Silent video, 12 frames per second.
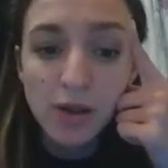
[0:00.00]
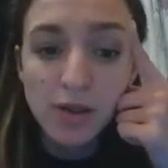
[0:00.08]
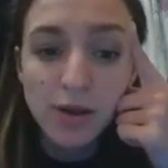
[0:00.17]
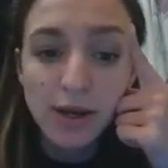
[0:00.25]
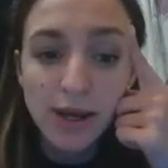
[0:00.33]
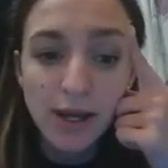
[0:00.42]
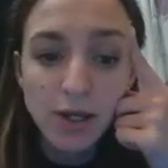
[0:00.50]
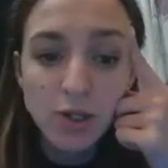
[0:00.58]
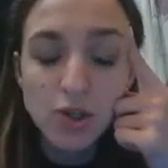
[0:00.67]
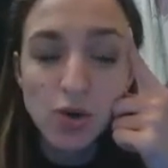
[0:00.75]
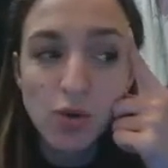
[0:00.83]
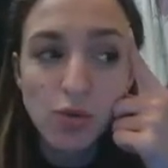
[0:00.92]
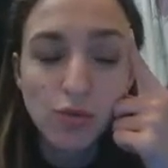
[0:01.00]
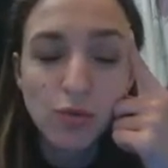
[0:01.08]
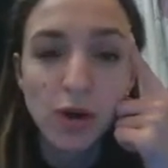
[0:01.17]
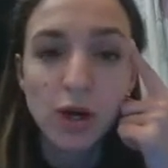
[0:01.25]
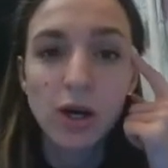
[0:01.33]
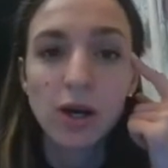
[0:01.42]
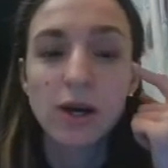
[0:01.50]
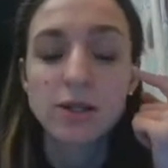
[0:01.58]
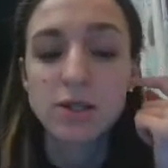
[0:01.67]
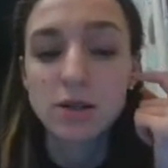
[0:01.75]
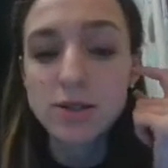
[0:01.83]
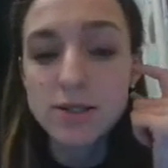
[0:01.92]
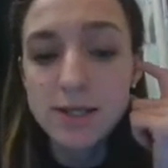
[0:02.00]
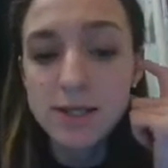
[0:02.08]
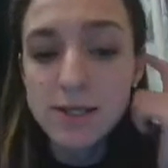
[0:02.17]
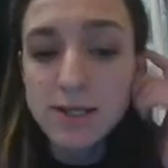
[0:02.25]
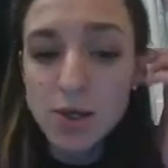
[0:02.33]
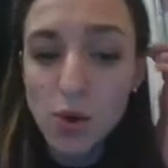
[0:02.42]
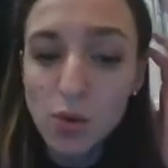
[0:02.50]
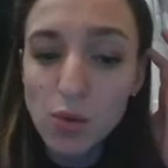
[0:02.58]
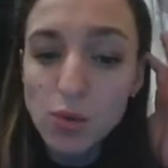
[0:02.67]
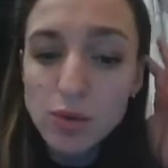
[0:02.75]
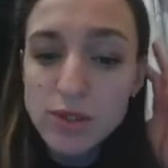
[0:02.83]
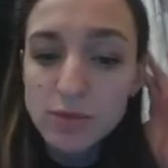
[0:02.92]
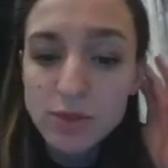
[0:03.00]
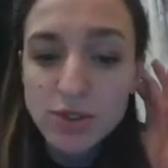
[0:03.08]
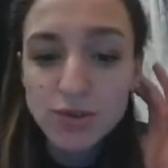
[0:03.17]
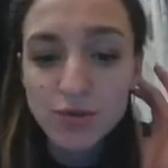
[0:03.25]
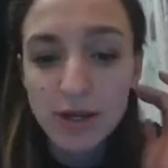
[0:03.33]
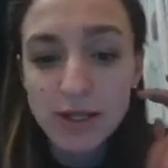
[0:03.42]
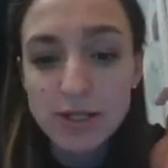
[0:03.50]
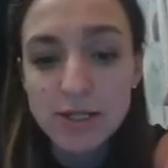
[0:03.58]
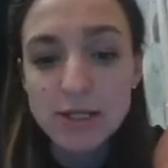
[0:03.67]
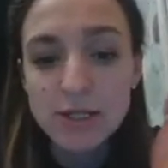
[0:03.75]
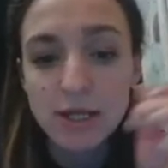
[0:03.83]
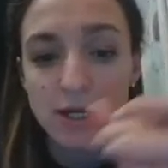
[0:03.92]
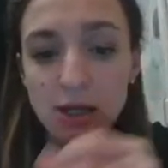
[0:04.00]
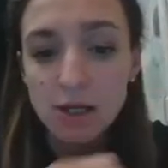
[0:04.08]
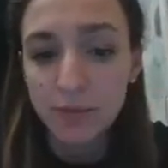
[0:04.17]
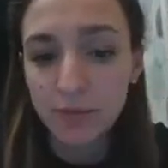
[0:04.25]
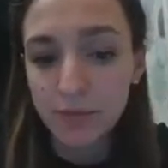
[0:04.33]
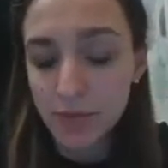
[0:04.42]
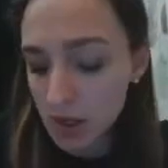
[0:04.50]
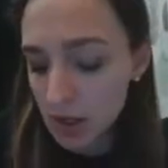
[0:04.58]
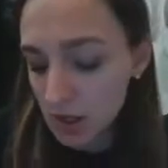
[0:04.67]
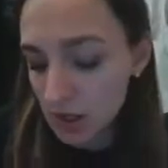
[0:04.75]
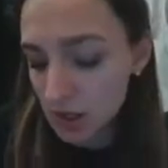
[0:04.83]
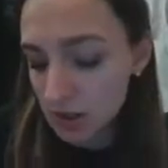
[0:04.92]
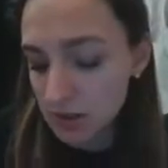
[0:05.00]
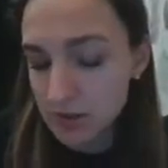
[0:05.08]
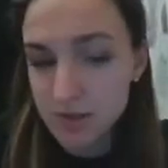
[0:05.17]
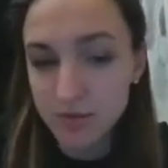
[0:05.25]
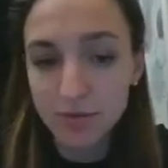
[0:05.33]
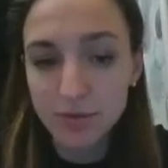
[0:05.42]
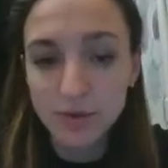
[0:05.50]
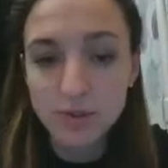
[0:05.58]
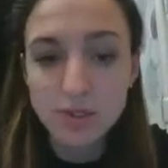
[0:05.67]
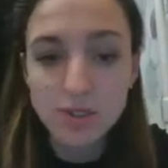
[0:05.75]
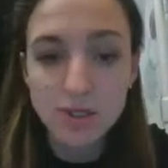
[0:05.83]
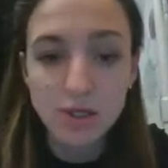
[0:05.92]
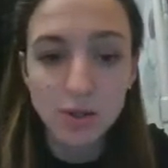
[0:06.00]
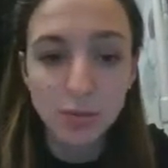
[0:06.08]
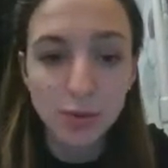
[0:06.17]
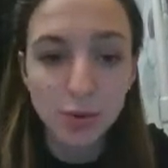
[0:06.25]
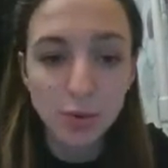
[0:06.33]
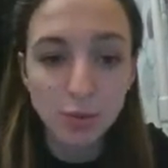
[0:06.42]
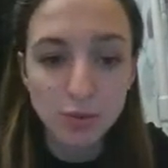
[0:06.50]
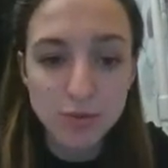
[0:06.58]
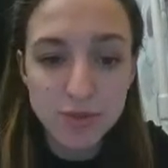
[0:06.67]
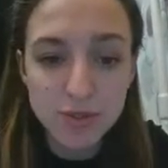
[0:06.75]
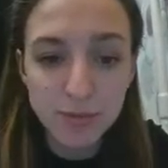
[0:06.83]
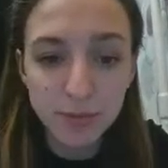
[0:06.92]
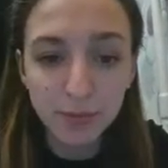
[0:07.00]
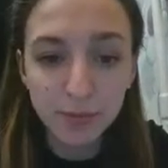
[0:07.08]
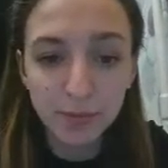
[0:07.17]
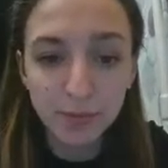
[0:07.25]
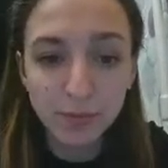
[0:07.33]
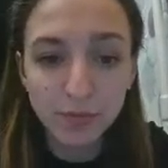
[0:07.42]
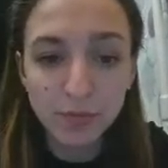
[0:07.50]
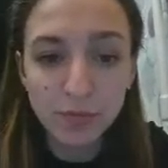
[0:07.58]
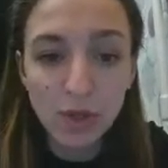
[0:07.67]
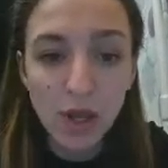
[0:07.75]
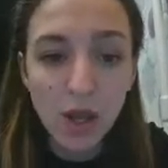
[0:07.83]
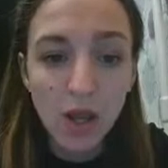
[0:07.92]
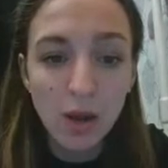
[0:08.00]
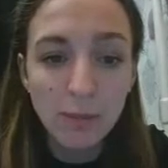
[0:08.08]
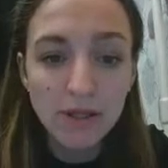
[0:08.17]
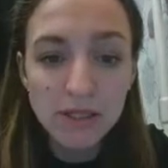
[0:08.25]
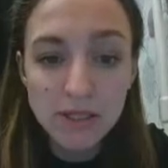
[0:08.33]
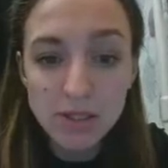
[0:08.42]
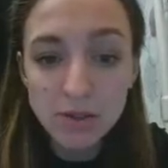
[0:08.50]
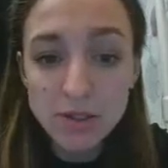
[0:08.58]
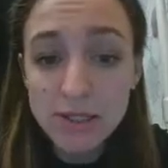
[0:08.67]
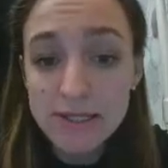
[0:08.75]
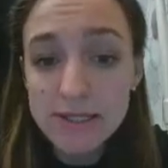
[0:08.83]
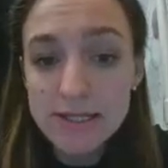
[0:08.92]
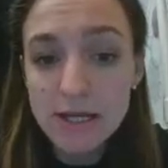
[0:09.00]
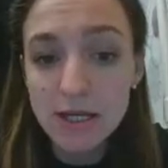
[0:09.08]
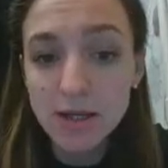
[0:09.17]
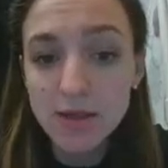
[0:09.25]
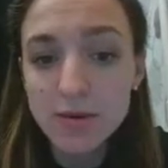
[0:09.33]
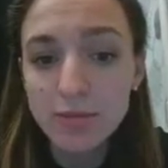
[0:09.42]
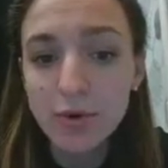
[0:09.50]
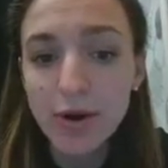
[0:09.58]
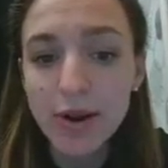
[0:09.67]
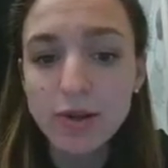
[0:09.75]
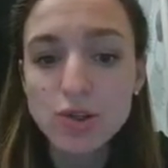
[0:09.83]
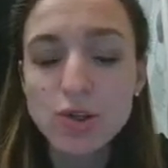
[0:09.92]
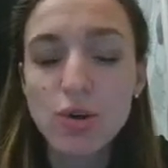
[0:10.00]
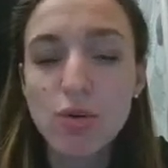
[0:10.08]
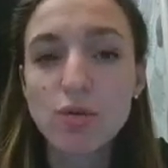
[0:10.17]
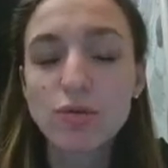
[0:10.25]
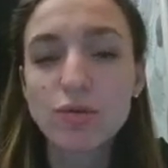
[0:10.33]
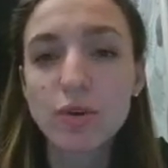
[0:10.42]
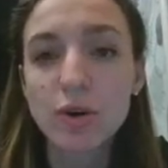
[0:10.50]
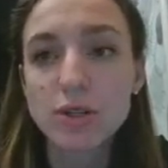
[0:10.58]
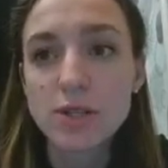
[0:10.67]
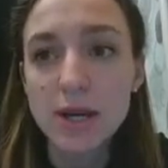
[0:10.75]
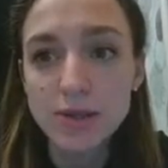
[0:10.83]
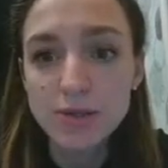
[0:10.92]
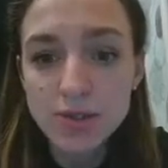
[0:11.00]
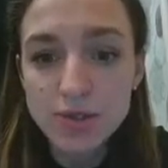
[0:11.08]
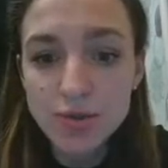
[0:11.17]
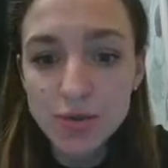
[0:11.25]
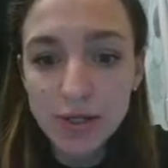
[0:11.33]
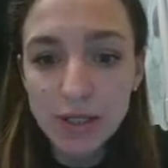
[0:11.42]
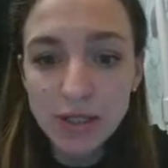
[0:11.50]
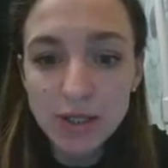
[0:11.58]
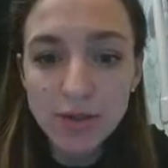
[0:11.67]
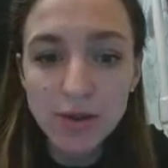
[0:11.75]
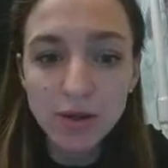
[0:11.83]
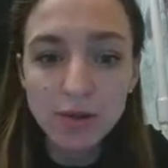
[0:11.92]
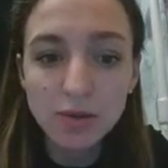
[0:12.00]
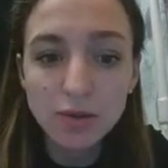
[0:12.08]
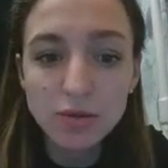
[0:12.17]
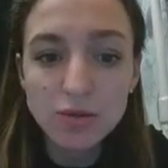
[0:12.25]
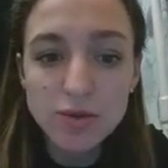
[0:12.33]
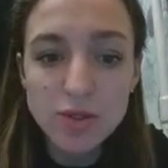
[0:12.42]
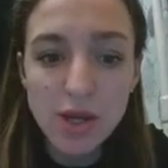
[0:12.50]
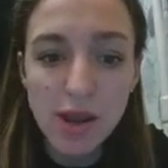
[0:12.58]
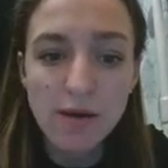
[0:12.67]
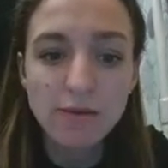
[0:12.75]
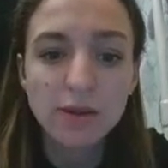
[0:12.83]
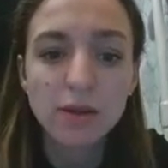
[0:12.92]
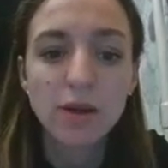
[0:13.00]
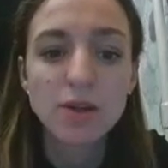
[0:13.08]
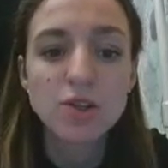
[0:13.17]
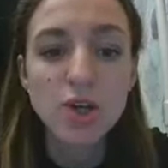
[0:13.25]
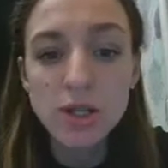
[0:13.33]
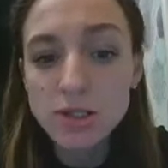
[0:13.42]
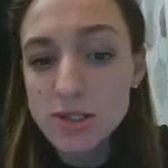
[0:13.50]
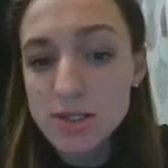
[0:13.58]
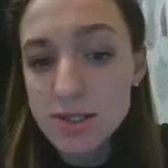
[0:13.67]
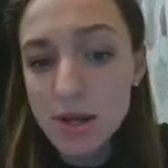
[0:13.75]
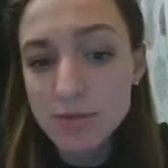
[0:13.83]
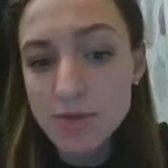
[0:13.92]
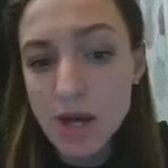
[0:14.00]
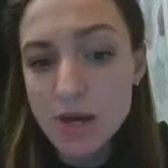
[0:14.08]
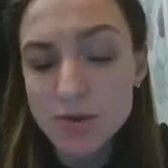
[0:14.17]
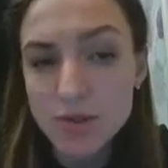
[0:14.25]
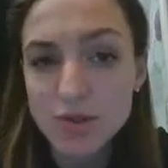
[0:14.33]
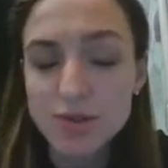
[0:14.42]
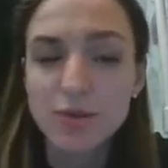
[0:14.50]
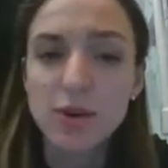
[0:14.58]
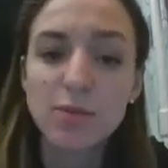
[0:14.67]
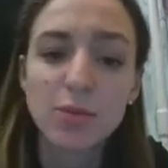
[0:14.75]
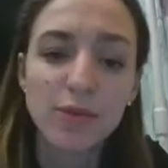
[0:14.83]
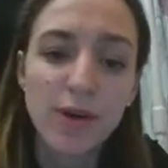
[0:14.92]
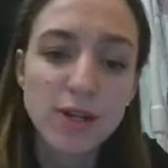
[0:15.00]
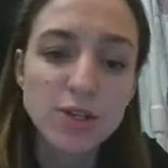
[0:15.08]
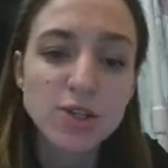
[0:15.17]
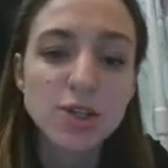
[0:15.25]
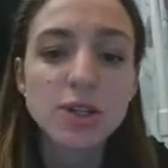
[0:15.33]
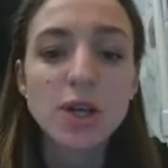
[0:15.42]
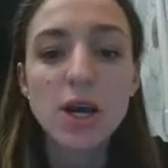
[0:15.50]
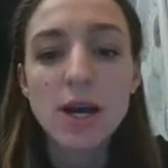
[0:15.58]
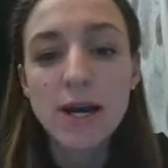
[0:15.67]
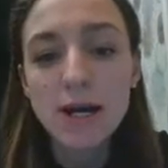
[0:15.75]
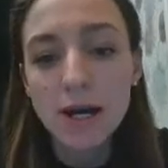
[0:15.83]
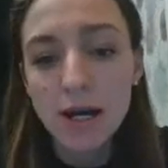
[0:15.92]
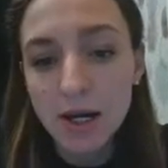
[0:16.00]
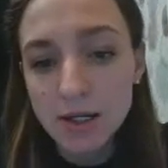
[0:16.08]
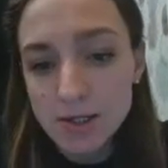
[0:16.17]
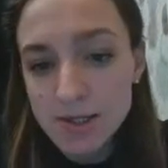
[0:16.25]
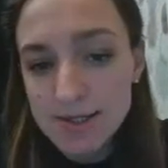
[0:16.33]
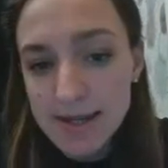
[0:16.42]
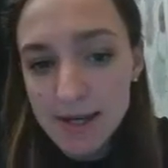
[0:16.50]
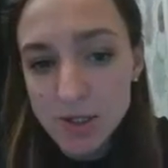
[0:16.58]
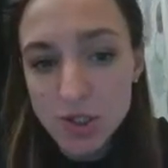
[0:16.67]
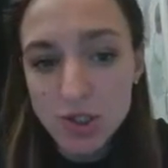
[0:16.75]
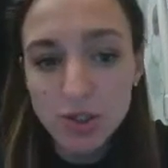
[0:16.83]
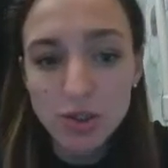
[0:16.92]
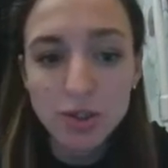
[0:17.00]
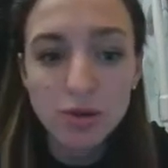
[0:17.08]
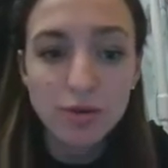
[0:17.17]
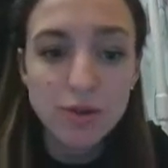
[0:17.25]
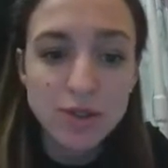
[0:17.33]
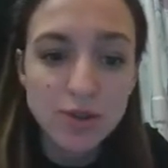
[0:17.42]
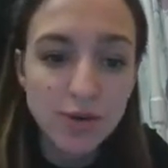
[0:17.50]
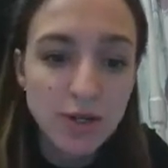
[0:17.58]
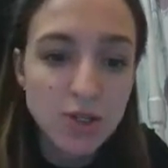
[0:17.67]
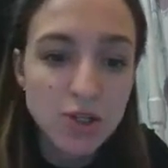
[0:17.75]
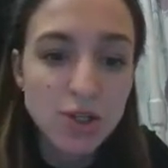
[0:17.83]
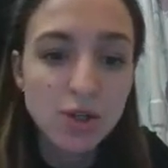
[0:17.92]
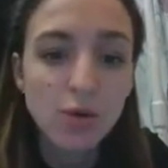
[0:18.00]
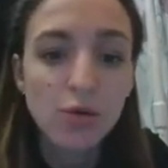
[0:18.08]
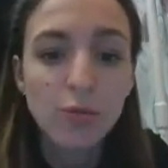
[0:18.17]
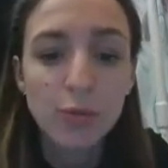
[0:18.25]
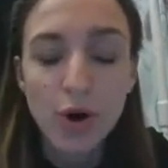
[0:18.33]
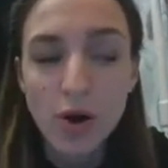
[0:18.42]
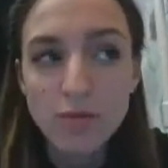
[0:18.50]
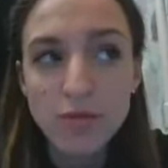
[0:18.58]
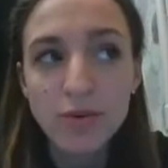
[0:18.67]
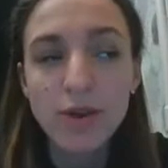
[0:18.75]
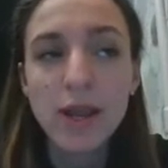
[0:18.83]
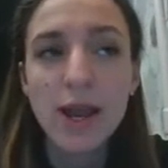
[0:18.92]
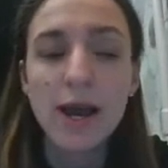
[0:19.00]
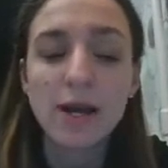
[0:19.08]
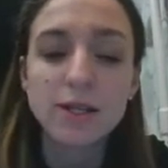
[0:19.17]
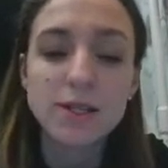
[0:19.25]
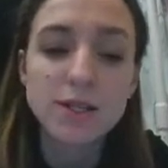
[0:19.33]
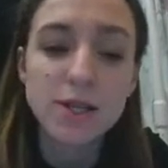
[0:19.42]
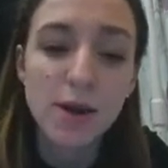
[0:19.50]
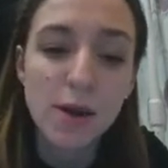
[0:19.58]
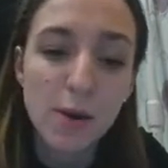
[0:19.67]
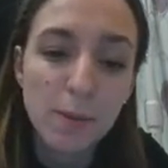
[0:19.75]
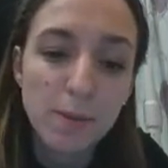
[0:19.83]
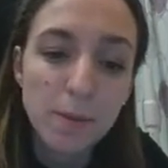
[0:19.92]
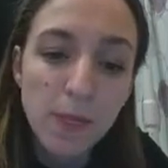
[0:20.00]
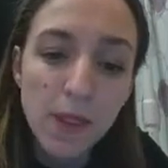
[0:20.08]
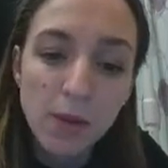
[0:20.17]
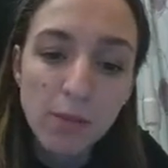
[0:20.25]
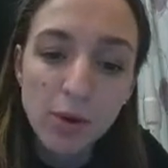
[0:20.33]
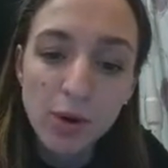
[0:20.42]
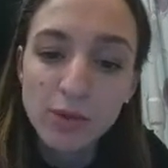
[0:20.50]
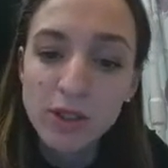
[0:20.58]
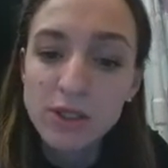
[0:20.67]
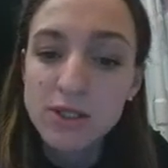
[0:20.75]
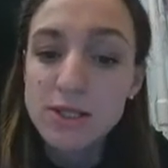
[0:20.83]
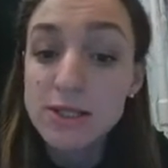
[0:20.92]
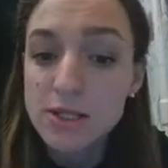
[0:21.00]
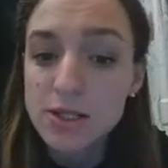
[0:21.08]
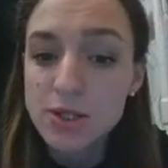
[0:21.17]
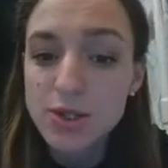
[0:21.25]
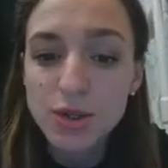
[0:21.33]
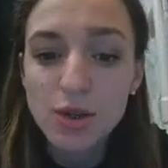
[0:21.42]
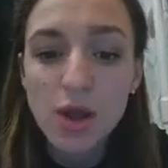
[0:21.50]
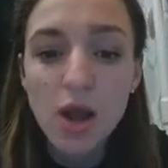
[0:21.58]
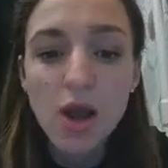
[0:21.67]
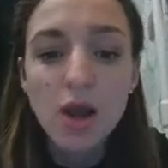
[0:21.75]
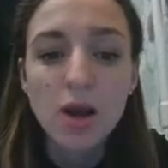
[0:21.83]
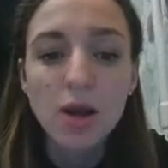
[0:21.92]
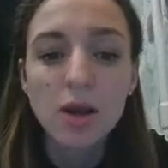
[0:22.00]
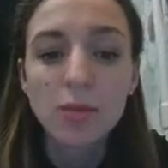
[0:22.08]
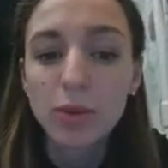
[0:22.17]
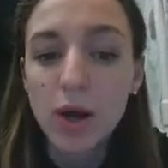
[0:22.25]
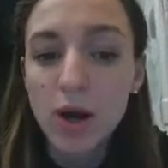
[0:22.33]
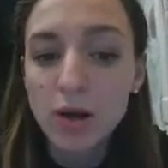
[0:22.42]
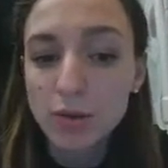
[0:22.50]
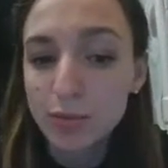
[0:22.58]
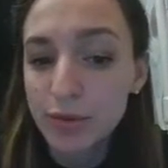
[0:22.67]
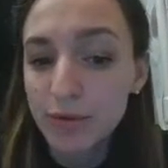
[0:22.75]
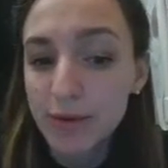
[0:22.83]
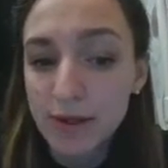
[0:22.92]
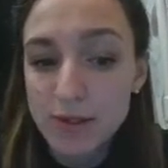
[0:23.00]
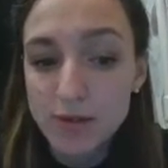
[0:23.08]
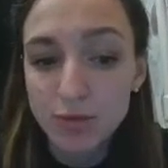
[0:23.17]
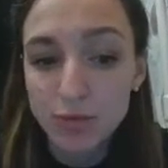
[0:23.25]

the age of adolescents who demonstrated um, different problems. Mm, parodontics is a branch of uh, dentistry that includes having a child accept dentistry, prevention, uh, detection, restoration of primary and um, permanent dentition, applying preventive